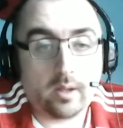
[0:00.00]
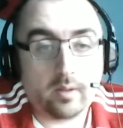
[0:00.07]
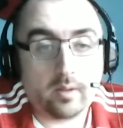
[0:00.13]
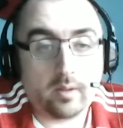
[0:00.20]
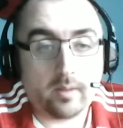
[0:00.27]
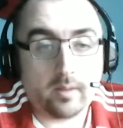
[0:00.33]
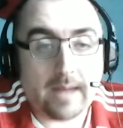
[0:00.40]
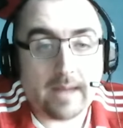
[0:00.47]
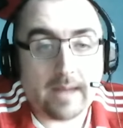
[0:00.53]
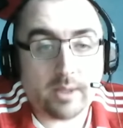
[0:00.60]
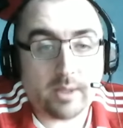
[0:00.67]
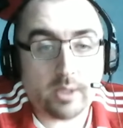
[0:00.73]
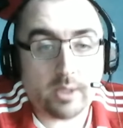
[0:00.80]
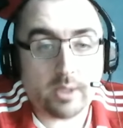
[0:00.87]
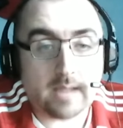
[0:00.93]
the
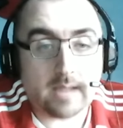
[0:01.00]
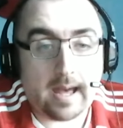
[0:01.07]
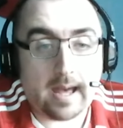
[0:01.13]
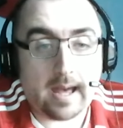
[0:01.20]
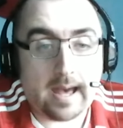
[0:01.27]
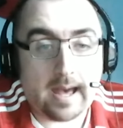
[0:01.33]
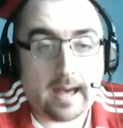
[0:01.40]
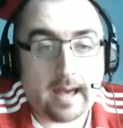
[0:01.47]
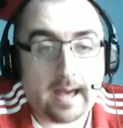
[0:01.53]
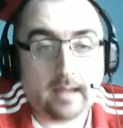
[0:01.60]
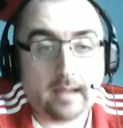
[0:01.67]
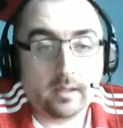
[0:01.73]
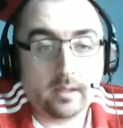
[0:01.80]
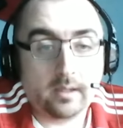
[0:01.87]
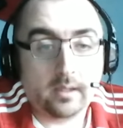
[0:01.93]
matches are
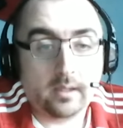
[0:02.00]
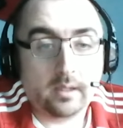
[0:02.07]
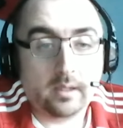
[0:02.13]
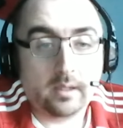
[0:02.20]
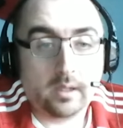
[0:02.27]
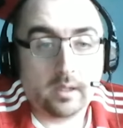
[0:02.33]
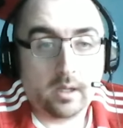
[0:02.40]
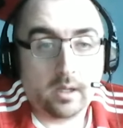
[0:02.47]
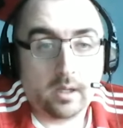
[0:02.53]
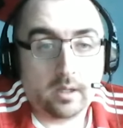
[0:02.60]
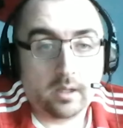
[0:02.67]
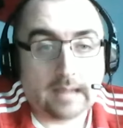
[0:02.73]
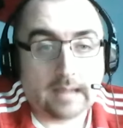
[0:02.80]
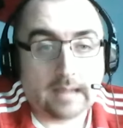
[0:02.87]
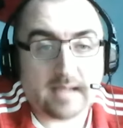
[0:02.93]

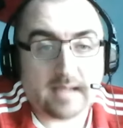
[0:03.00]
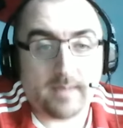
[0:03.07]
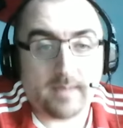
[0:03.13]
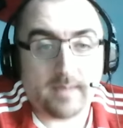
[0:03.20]
last